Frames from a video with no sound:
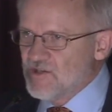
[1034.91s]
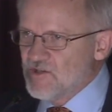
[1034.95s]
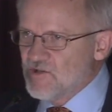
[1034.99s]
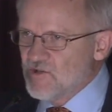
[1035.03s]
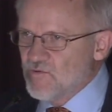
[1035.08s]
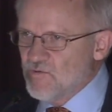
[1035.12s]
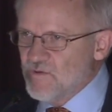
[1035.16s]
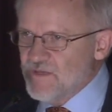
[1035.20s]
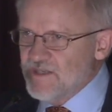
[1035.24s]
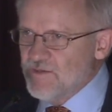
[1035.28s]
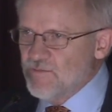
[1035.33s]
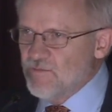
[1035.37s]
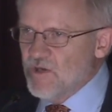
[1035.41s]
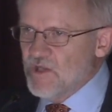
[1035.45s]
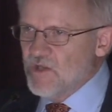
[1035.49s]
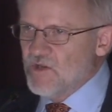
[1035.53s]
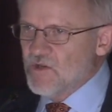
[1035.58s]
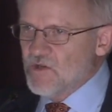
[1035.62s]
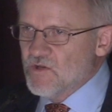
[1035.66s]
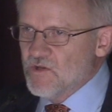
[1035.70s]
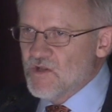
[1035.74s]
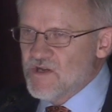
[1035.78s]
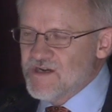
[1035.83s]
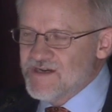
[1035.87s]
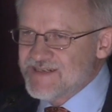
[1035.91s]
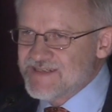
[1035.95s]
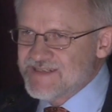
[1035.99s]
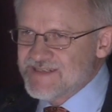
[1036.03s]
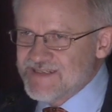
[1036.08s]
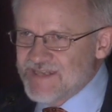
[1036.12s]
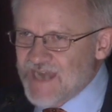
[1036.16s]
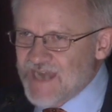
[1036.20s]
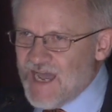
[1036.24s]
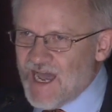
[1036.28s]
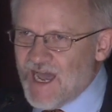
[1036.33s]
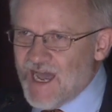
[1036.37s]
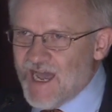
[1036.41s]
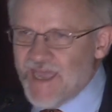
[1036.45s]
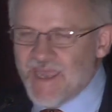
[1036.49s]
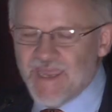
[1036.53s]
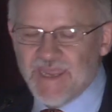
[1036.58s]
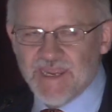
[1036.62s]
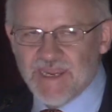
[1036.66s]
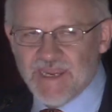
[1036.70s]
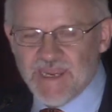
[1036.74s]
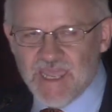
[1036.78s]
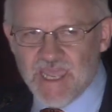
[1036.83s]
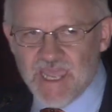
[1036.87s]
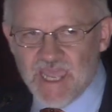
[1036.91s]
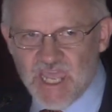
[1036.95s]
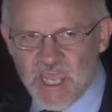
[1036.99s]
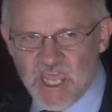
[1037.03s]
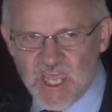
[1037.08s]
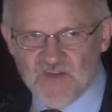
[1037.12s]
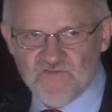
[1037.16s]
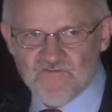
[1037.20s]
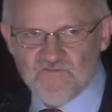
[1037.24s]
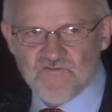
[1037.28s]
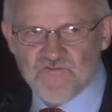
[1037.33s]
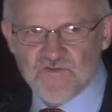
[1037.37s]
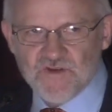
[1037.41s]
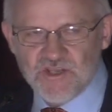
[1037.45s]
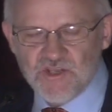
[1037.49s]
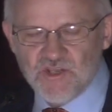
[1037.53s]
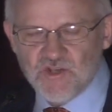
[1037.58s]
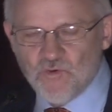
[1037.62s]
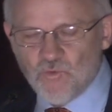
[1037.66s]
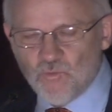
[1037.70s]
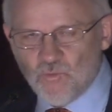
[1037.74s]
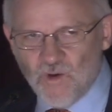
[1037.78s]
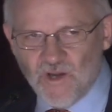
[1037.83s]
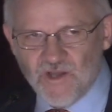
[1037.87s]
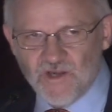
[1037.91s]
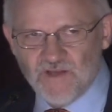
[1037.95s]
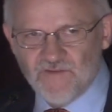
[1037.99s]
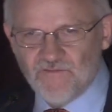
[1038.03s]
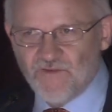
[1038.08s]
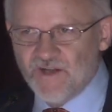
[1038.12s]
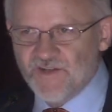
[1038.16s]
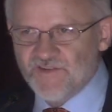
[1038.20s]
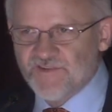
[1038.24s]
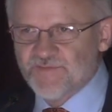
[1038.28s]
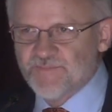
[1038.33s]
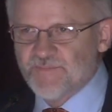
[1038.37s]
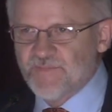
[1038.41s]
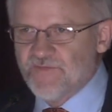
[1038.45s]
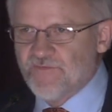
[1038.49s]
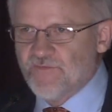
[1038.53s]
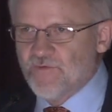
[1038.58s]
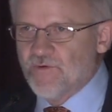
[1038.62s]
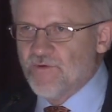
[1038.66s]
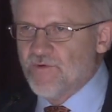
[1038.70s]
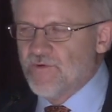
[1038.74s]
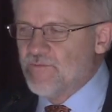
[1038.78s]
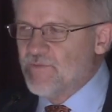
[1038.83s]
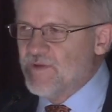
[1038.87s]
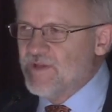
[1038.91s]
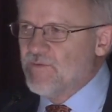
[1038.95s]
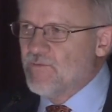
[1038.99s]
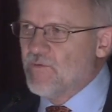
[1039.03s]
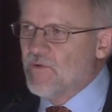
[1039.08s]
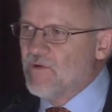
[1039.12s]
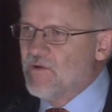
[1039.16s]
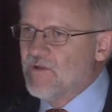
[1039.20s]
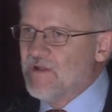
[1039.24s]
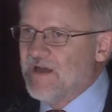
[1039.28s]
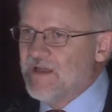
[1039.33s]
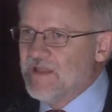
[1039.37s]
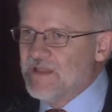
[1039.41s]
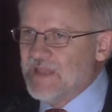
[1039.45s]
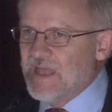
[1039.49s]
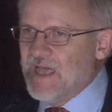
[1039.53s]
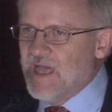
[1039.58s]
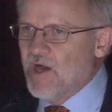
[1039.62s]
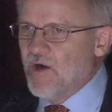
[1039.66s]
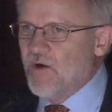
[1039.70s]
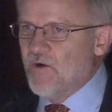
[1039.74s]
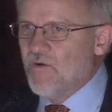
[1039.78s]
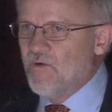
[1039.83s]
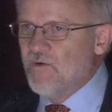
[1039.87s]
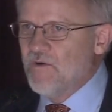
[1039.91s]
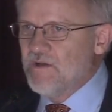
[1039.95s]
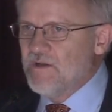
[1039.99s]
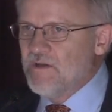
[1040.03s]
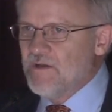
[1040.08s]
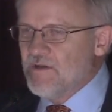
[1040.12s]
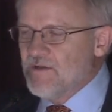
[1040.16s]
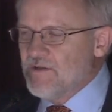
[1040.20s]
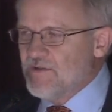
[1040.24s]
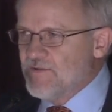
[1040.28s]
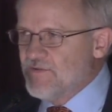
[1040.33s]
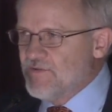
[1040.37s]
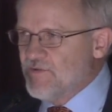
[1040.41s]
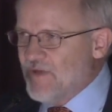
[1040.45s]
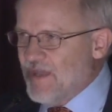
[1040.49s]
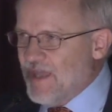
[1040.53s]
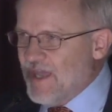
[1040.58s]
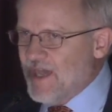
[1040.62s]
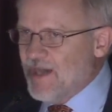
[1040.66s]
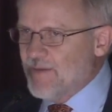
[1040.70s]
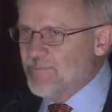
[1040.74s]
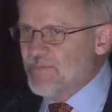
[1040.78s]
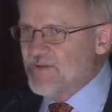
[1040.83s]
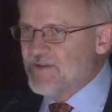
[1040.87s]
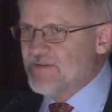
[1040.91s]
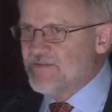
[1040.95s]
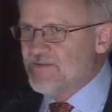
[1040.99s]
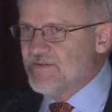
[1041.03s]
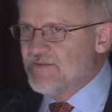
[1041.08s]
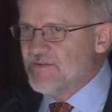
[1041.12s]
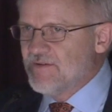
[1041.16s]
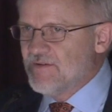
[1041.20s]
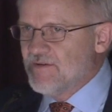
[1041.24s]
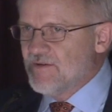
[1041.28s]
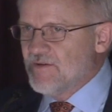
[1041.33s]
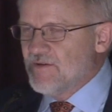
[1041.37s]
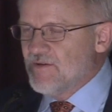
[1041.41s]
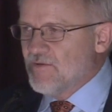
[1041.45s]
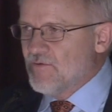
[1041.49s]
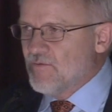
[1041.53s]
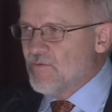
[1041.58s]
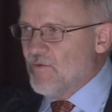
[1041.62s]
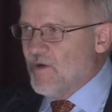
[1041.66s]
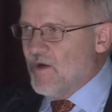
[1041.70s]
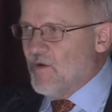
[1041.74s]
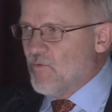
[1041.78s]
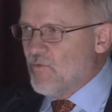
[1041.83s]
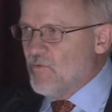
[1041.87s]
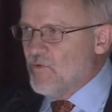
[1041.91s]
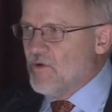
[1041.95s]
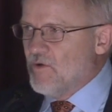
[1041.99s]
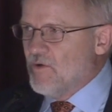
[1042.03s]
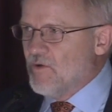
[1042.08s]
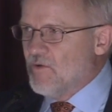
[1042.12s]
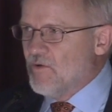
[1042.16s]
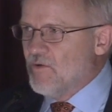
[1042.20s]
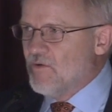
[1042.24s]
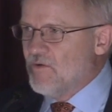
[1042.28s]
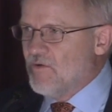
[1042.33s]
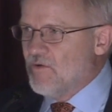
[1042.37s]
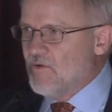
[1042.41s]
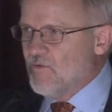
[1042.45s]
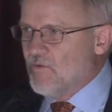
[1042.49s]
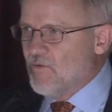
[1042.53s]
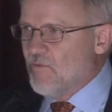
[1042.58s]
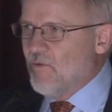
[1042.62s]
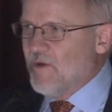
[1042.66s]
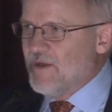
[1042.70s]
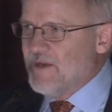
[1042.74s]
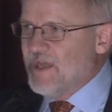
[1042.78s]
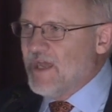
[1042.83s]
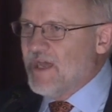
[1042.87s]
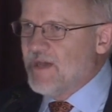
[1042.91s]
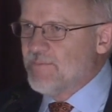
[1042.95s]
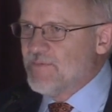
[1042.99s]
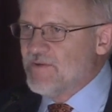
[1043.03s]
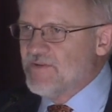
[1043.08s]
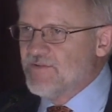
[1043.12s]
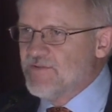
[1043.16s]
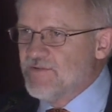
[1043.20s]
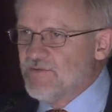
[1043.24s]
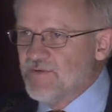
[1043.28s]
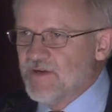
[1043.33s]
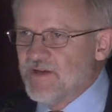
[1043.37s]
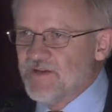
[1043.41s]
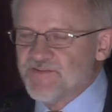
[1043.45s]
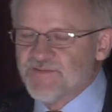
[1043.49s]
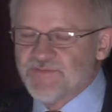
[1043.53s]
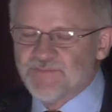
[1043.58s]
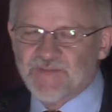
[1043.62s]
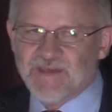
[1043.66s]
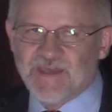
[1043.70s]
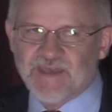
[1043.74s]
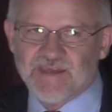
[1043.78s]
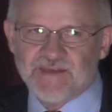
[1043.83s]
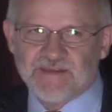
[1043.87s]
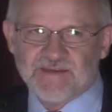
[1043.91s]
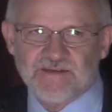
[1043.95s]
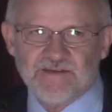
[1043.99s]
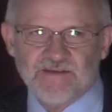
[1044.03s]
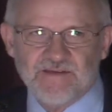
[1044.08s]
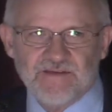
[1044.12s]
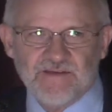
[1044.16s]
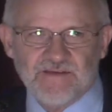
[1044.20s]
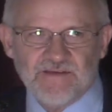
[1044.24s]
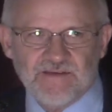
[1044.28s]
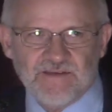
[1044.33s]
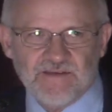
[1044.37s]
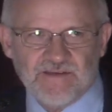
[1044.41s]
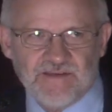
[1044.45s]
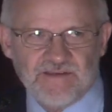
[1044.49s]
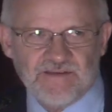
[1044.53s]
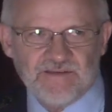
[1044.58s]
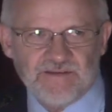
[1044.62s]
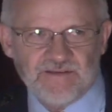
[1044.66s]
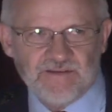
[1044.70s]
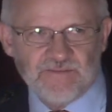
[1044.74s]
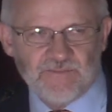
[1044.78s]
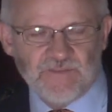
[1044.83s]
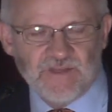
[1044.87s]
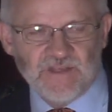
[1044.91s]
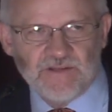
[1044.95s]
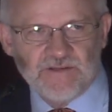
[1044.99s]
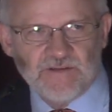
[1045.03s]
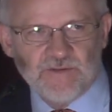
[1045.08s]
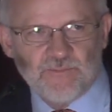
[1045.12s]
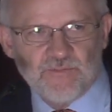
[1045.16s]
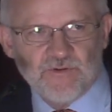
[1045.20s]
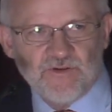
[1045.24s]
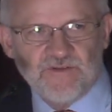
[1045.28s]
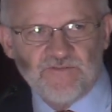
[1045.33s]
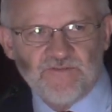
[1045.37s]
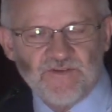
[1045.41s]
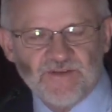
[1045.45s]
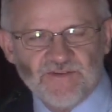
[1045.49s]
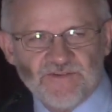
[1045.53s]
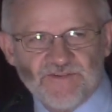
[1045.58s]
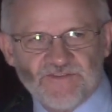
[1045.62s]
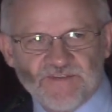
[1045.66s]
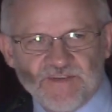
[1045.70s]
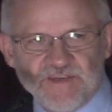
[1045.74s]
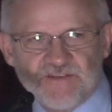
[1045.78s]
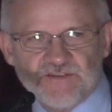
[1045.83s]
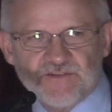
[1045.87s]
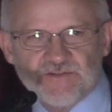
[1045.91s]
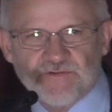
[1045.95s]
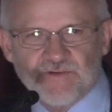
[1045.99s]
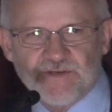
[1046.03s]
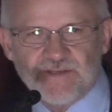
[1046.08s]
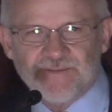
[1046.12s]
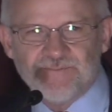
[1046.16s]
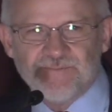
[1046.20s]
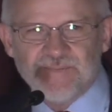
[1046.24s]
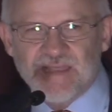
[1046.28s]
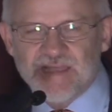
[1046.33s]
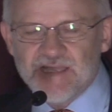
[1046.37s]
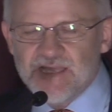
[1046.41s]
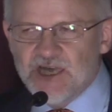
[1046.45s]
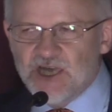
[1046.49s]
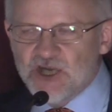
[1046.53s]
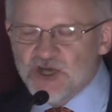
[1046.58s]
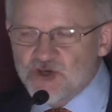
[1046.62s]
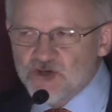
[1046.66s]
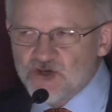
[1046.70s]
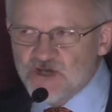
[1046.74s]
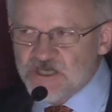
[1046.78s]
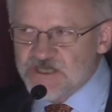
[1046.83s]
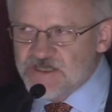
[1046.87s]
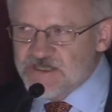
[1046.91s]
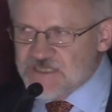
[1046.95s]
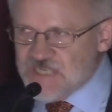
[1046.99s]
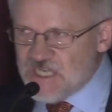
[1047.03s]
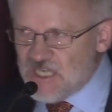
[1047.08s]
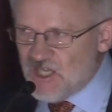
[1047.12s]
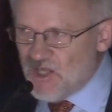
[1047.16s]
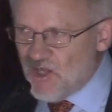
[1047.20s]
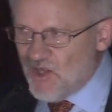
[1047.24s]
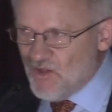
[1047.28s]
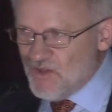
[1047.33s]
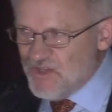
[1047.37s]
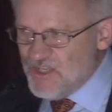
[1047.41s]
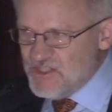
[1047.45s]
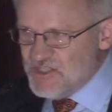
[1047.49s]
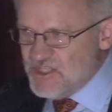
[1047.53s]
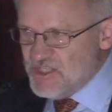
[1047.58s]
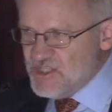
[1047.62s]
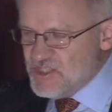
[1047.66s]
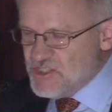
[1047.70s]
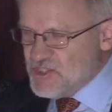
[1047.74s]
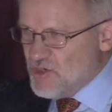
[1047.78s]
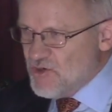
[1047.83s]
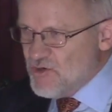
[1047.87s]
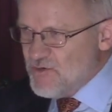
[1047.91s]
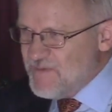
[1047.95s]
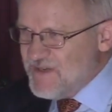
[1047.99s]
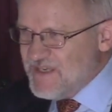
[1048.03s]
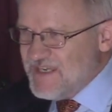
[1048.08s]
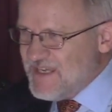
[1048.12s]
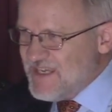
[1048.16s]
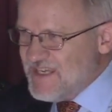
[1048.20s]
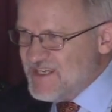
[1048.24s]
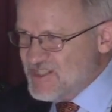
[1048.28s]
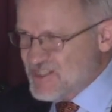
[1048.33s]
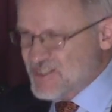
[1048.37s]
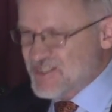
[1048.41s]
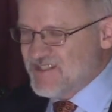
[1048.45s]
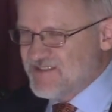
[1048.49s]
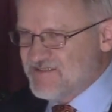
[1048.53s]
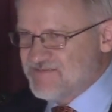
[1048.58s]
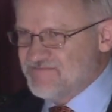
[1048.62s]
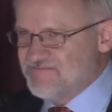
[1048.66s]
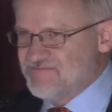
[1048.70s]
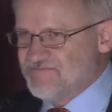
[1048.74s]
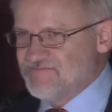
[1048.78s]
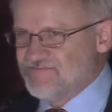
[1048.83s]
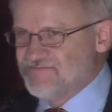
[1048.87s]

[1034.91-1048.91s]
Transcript: We will die." Every one of us before we will allow to happen what will what happened to us back in the in the previous century. And you could tell the determination.